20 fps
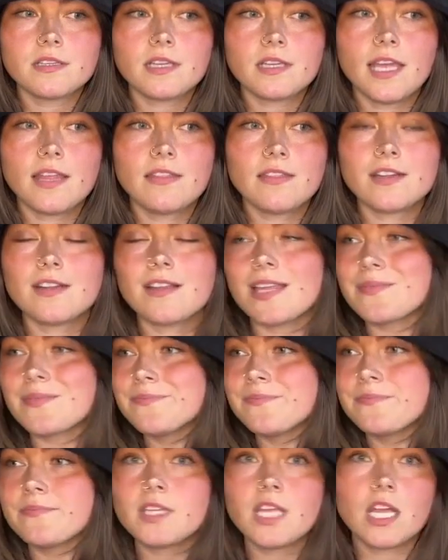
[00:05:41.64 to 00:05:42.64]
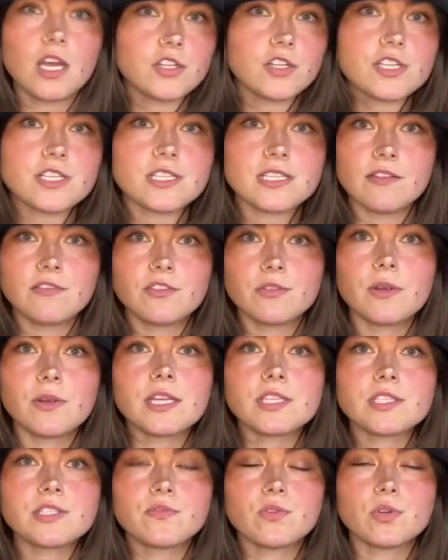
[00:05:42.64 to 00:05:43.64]
and then you're like, I'll just save the
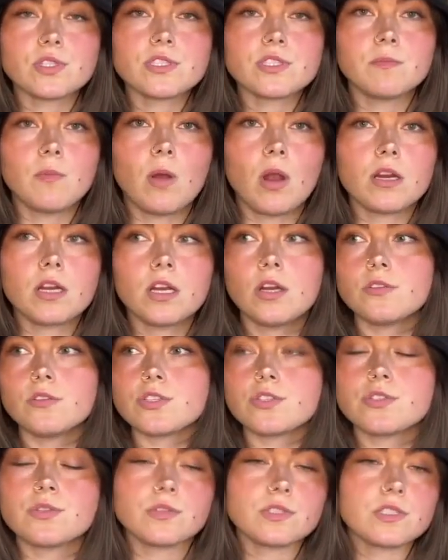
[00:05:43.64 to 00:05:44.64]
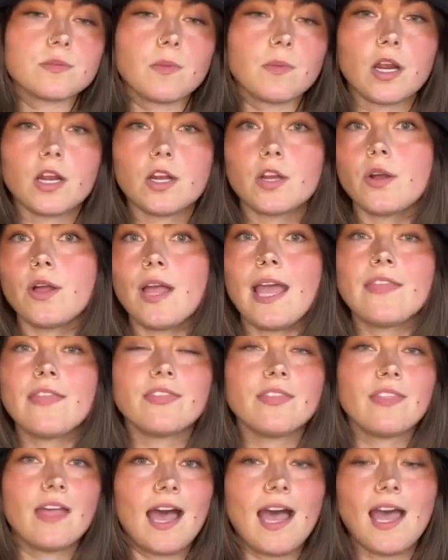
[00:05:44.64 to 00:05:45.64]
rest for tomorrow, I'll just do it tomorrow,
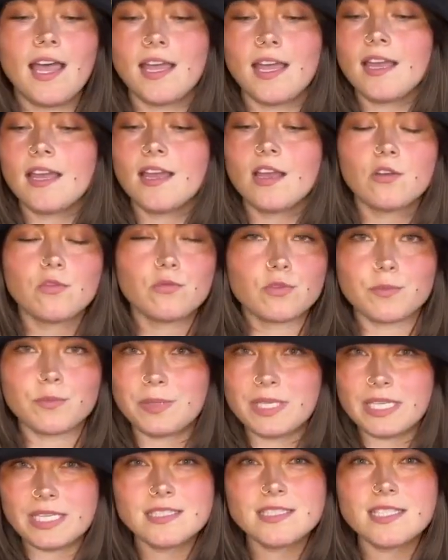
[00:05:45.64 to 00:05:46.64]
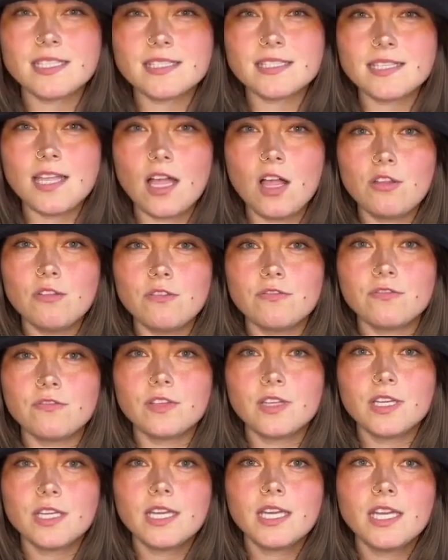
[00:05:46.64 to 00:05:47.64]
and that repeats itself,
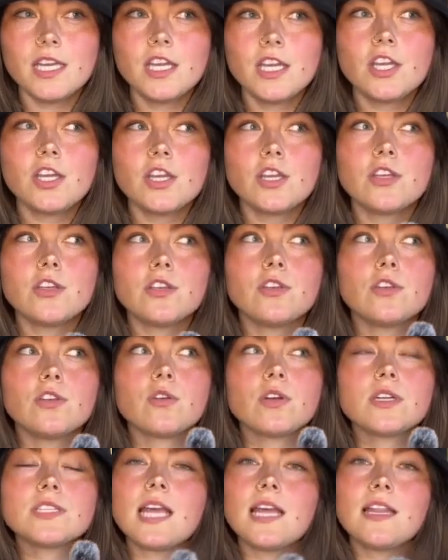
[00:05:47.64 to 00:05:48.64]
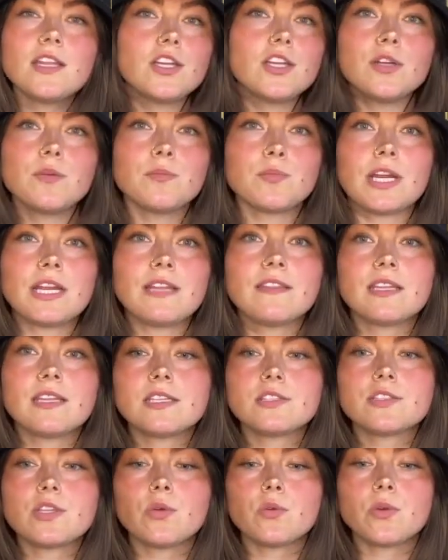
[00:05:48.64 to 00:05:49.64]
you're telling your brain that
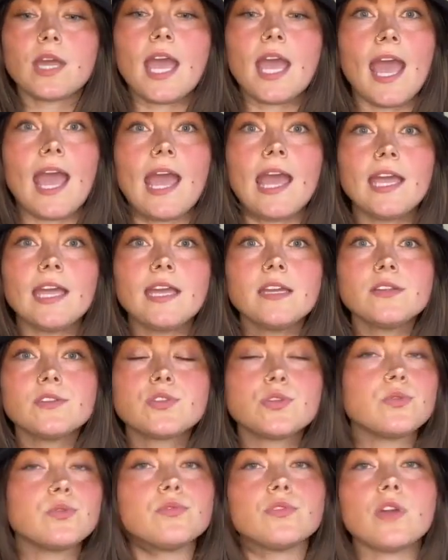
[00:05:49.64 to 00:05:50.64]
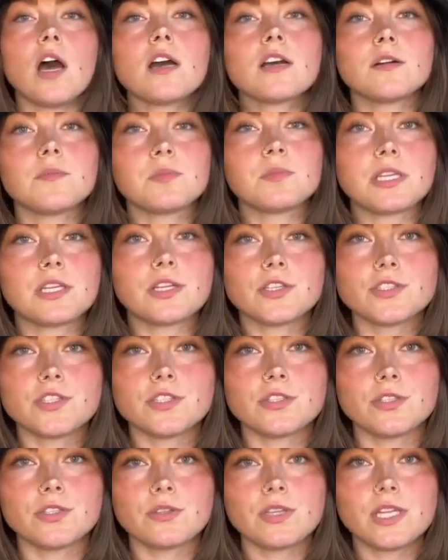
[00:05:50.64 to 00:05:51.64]
it's okay to not complete your
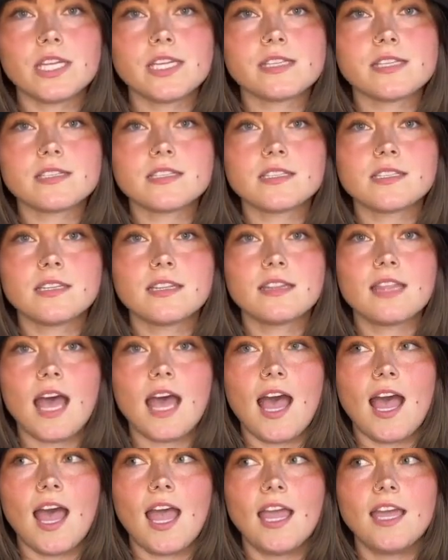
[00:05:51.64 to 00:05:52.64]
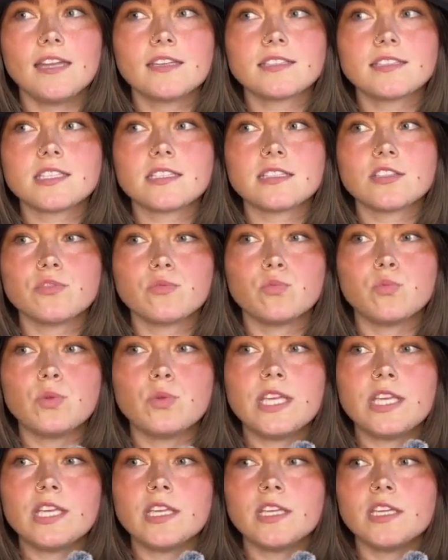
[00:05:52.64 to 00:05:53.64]
to-do list. That
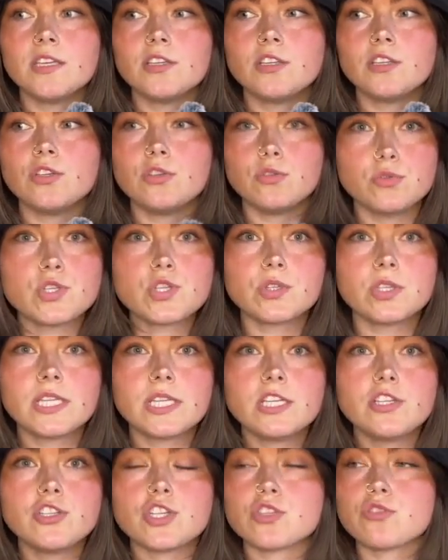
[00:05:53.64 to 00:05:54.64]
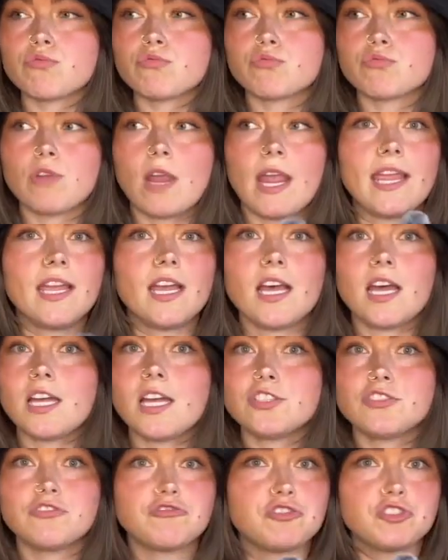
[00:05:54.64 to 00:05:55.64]
we usually just write a
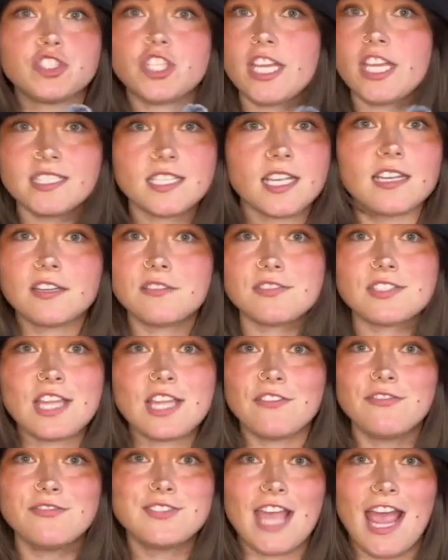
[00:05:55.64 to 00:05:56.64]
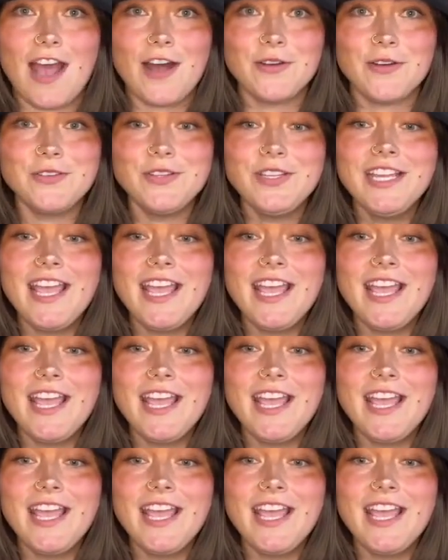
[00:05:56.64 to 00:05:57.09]
ton of stuff down,